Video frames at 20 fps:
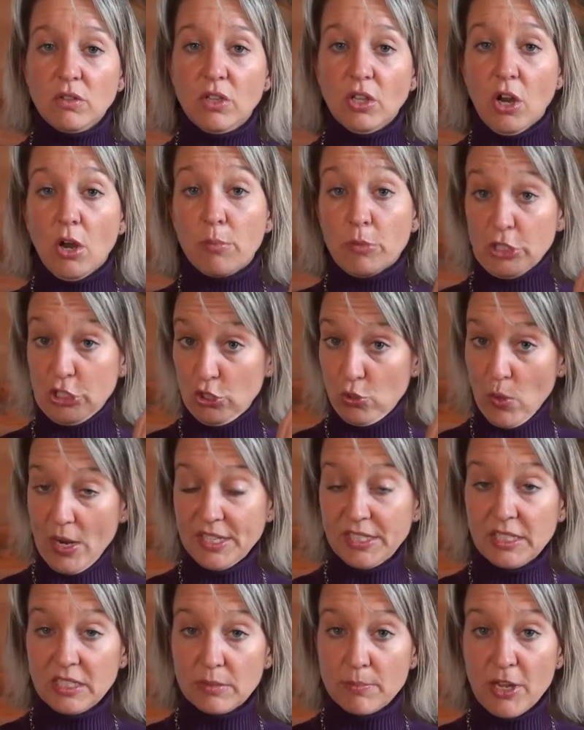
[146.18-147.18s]
almost
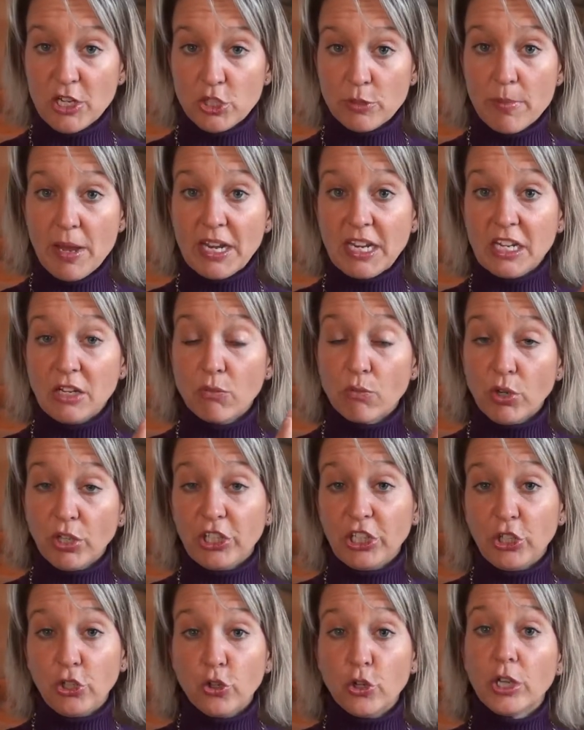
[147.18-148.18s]
twice as much money,
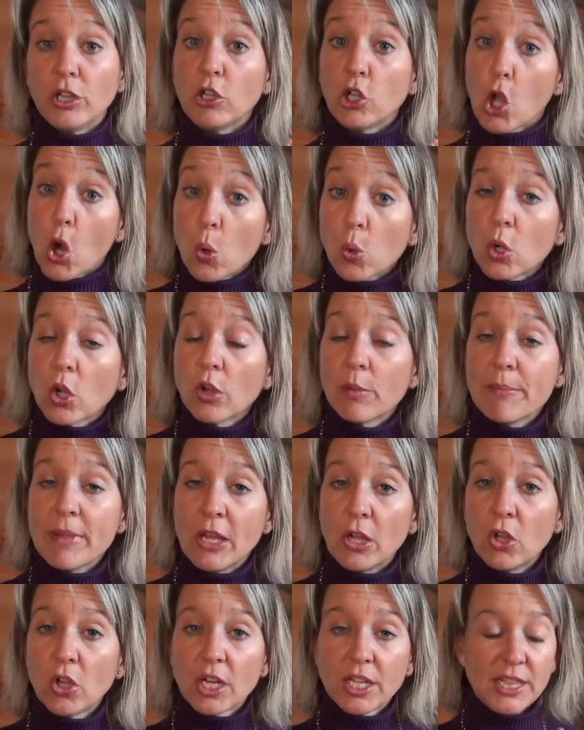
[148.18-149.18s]
really good local
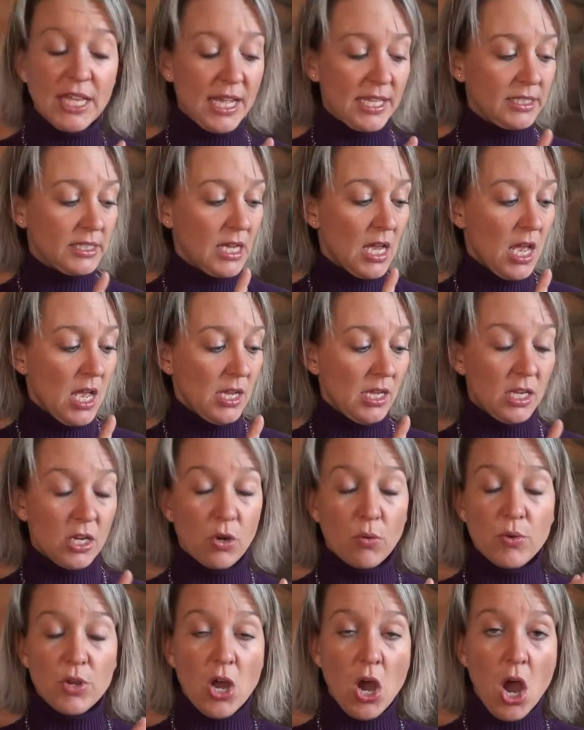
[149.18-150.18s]
milk that's,
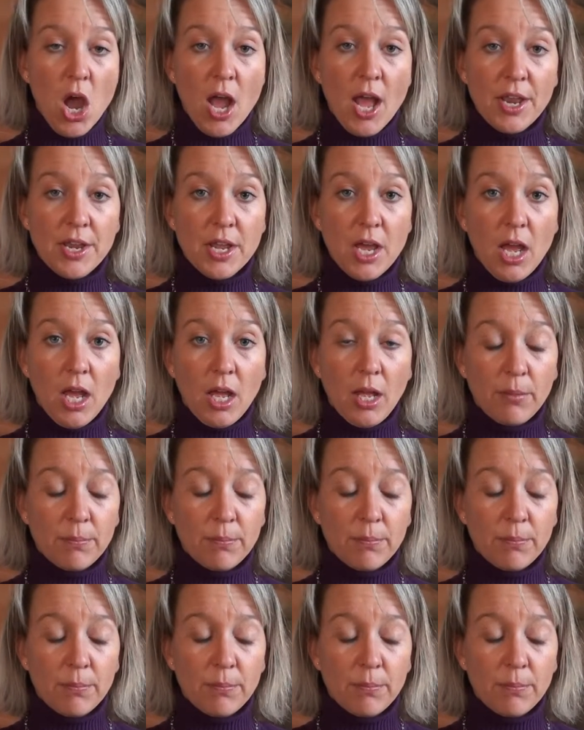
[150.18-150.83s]
doesn't